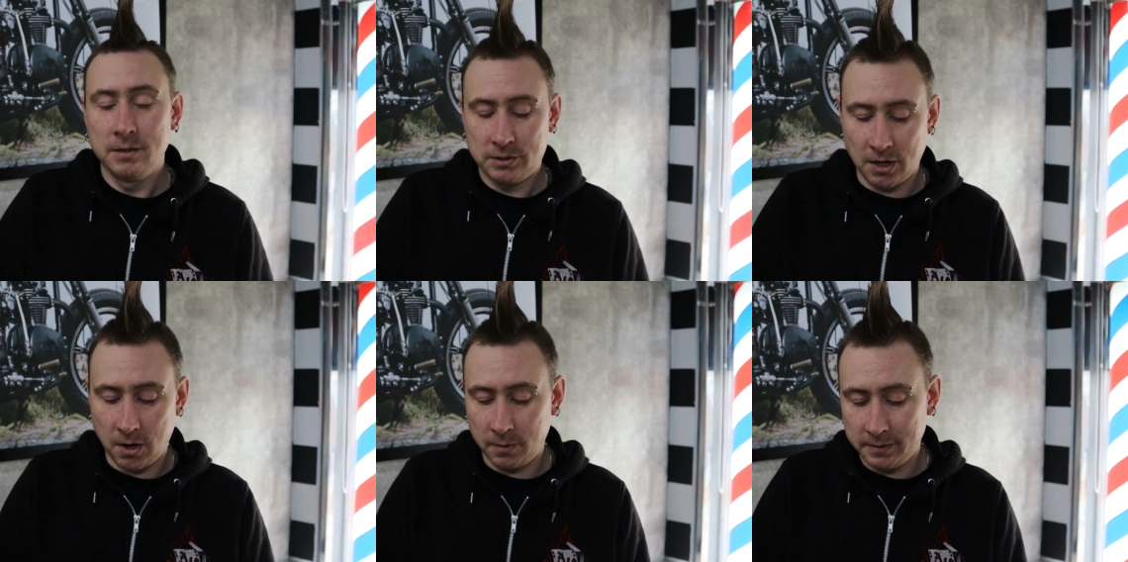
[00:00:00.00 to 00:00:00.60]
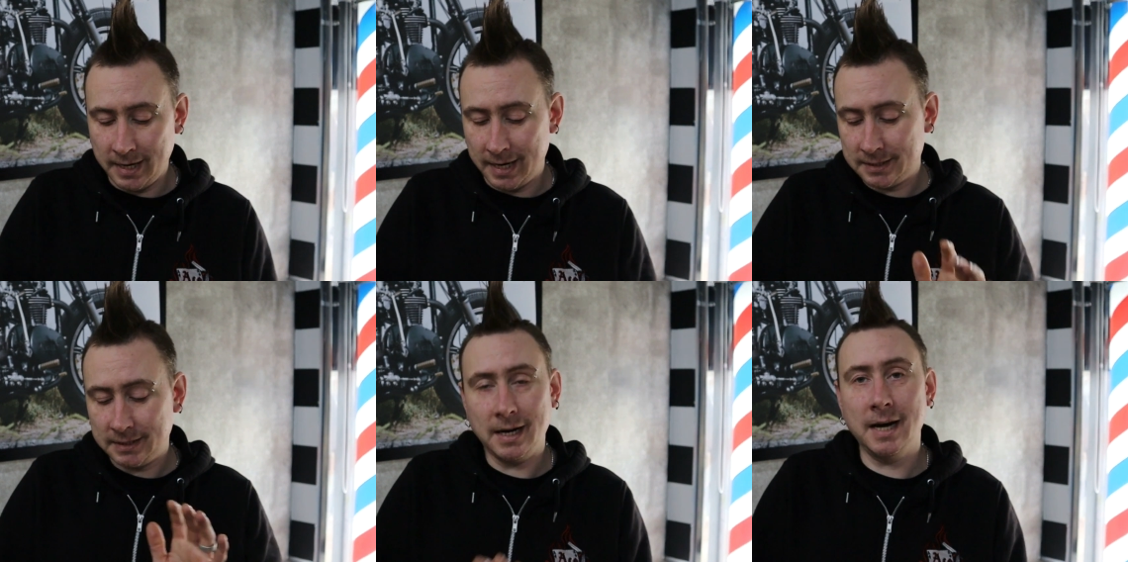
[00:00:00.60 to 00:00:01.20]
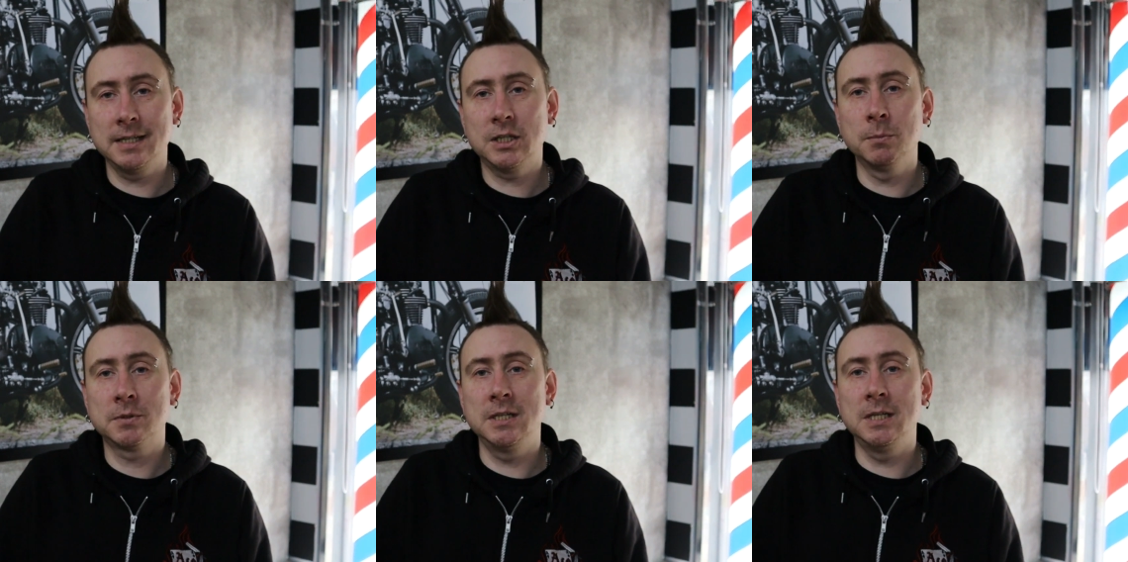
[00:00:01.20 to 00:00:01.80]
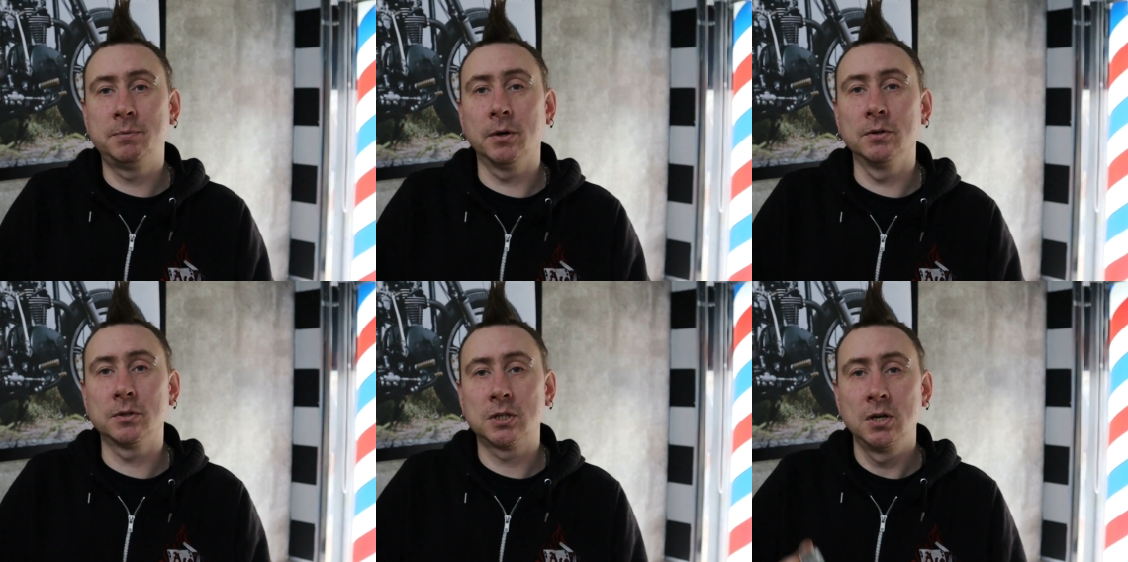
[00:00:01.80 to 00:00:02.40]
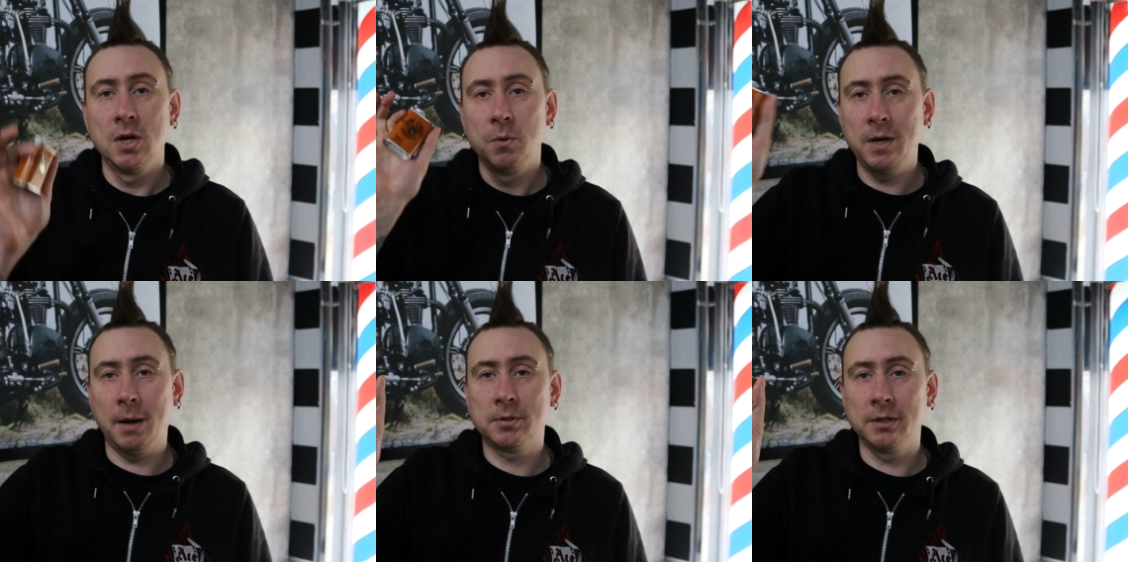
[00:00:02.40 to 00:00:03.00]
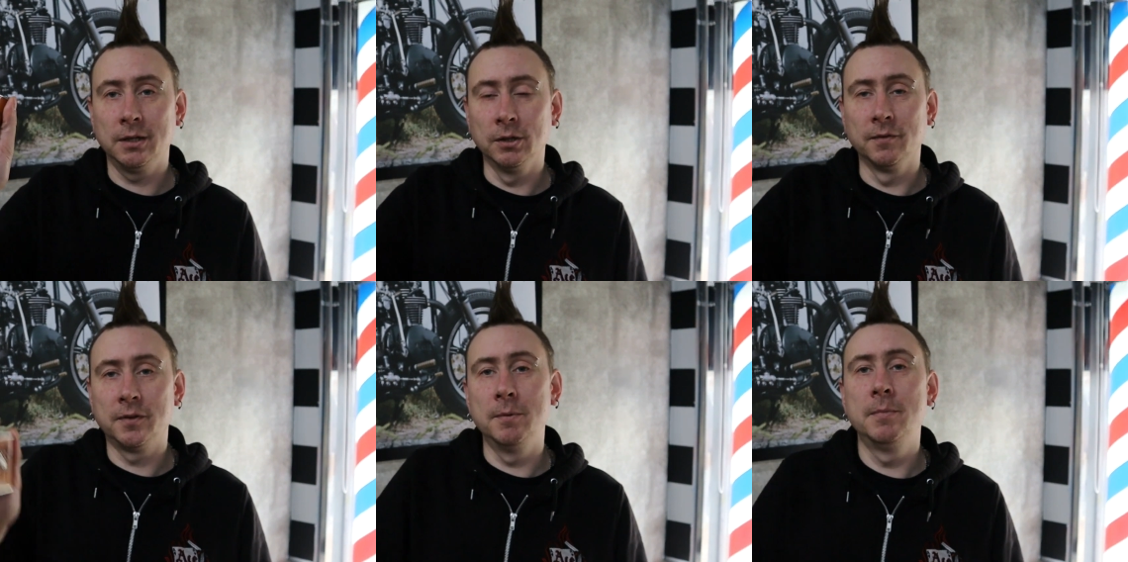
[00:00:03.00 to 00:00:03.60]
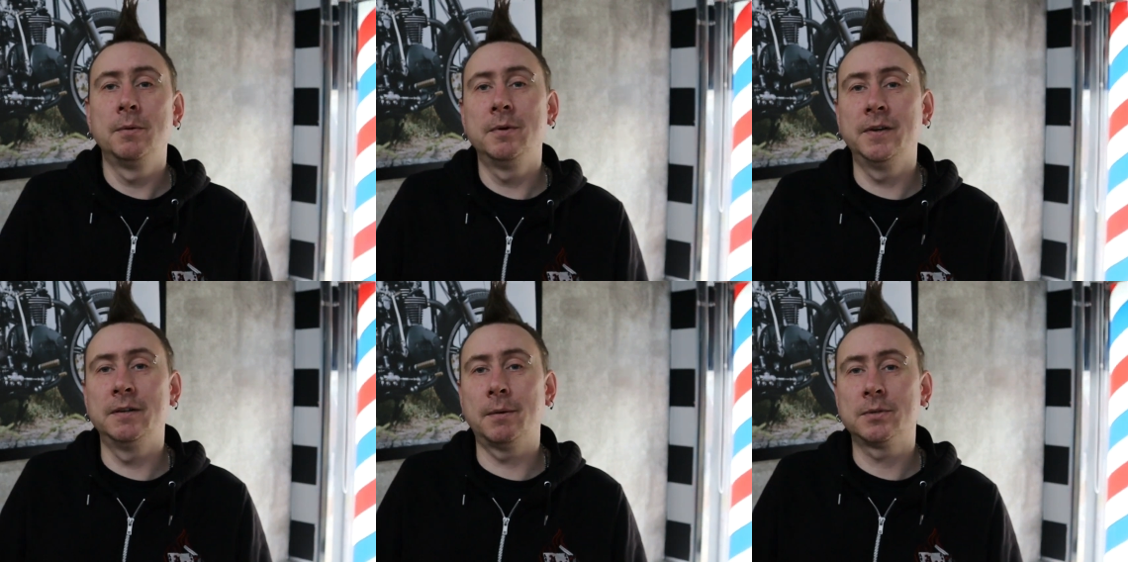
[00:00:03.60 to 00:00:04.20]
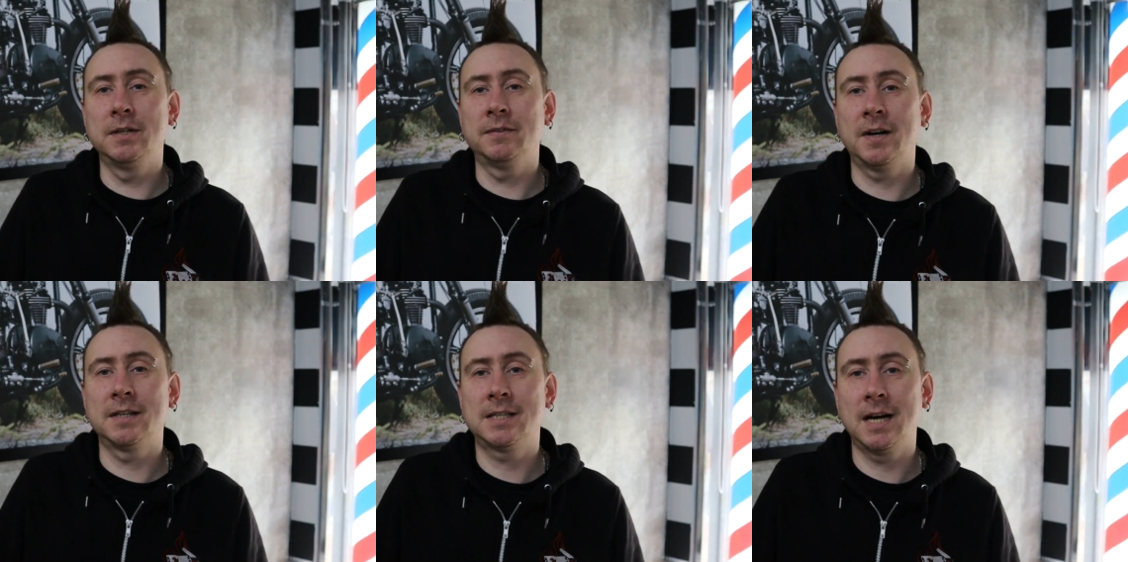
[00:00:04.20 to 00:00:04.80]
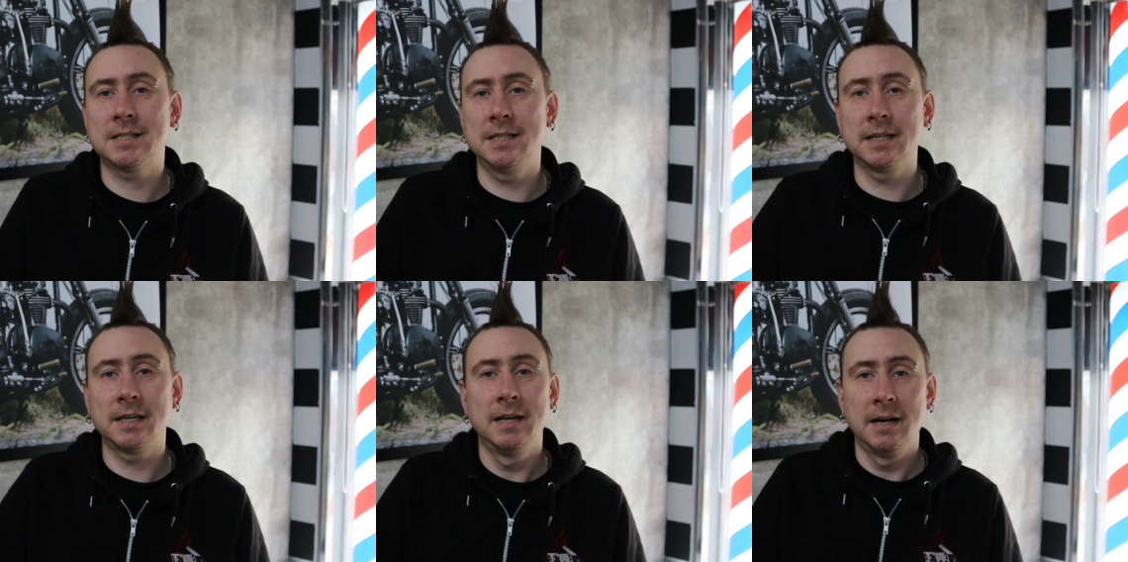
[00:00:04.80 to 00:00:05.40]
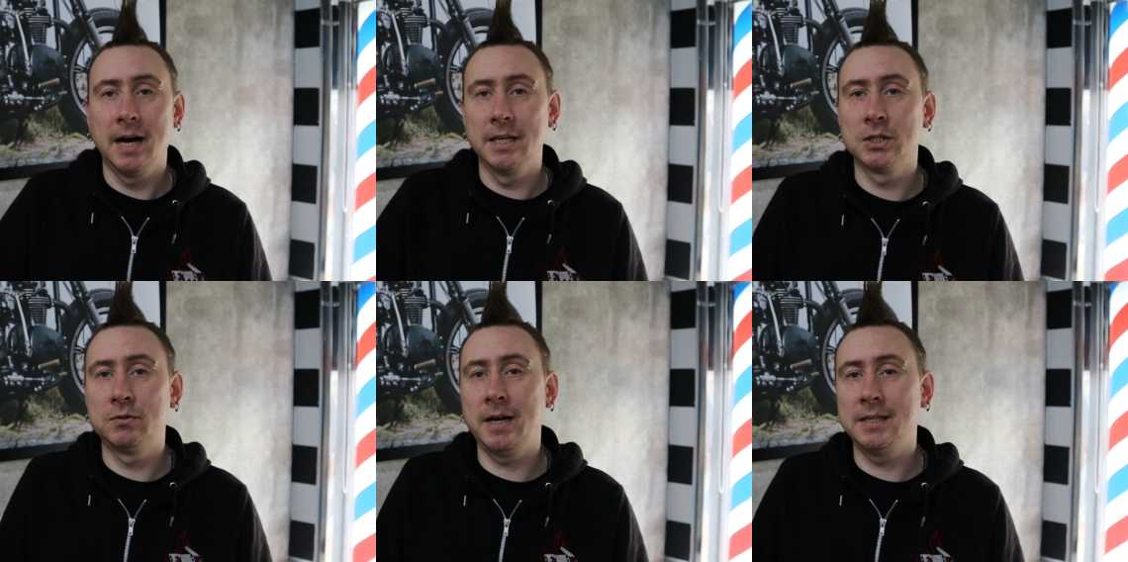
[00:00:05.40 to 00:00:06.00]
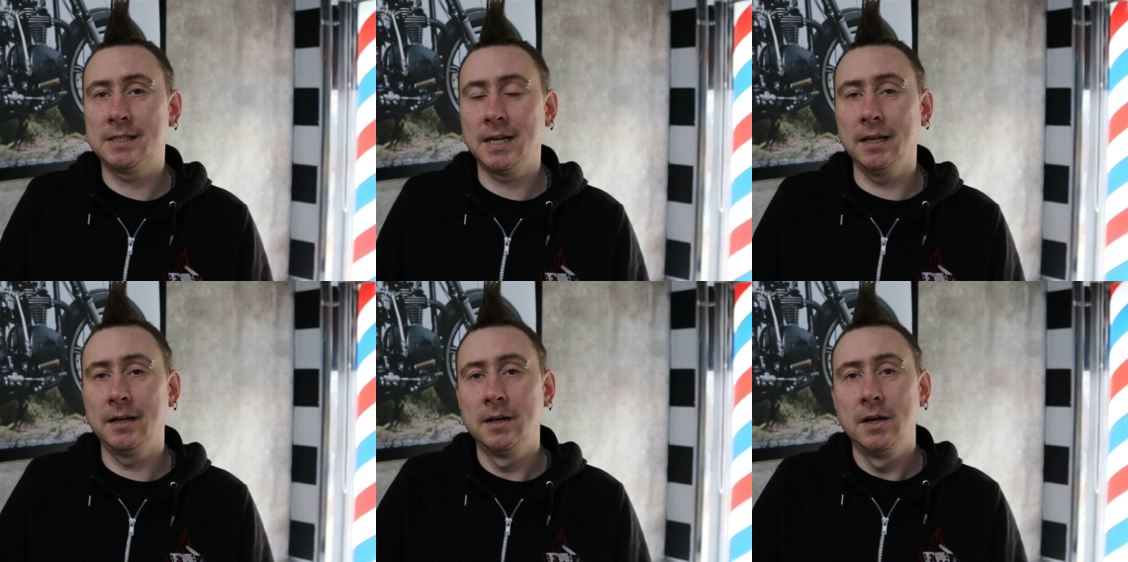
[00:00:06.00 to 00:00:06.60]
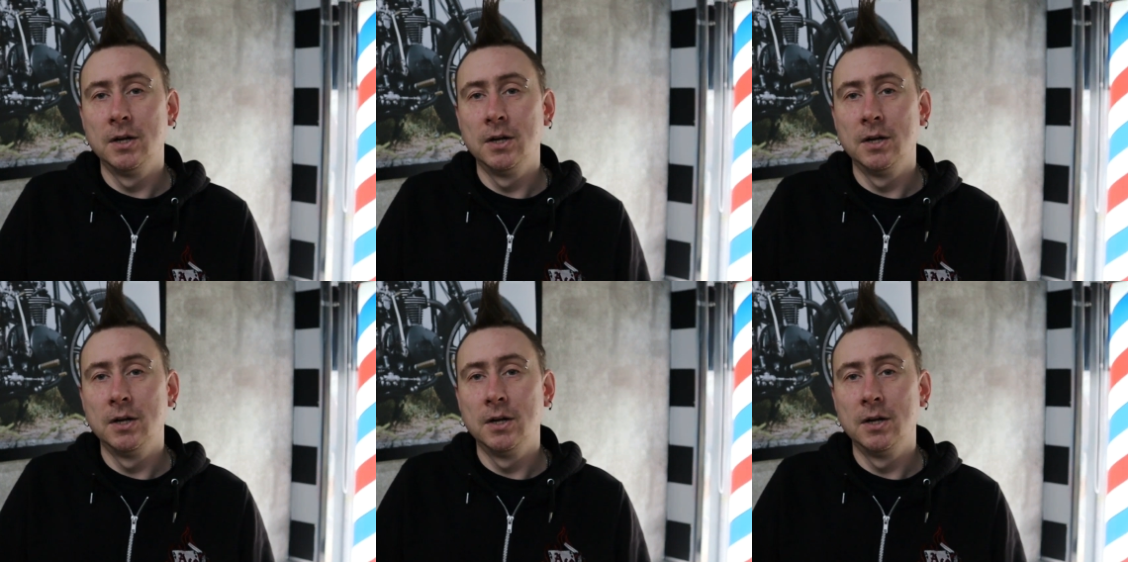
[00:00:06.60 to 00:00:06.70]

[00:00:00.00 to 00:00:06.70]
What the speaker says: So yes, as it comes to these products, we absolutely love them. We think they're absolutely fantastic and they're a great seller.